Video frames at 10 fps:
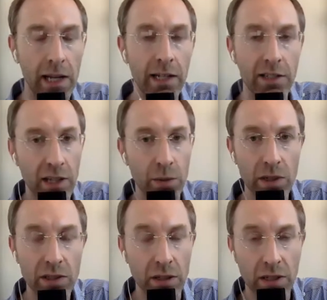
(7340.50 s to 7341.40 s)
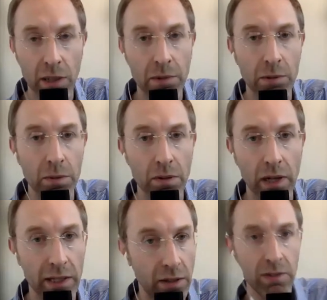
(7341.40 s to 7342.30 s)
say it was acceptable.
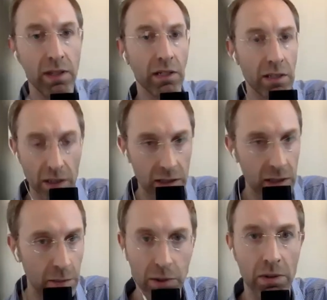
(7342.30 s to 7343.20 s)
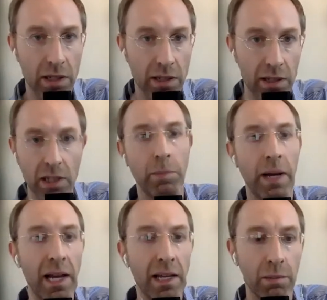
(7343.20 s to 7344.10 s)
I don't think it's acceptable. I think it's
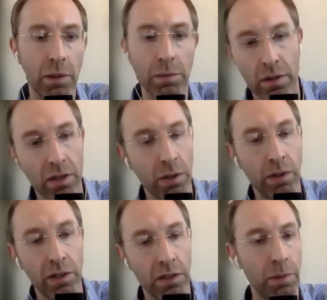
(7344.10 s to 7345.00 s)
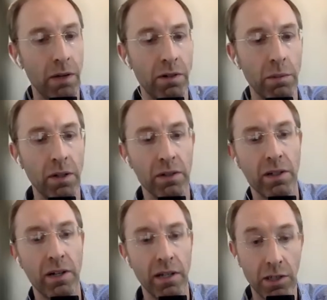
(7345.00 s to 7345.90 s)
bad that people are coerced to pay for the
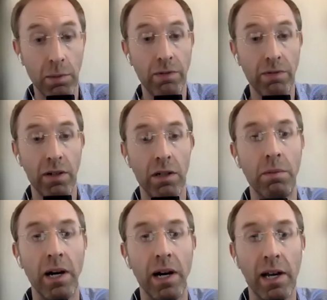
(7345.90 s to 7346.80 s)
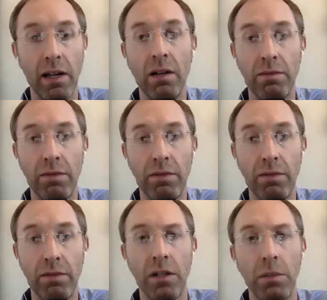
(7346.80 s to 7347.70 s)
military. It should be funded by
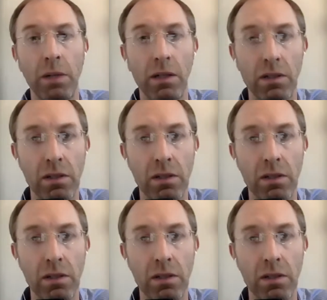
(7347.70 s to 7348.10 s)
voluntary means,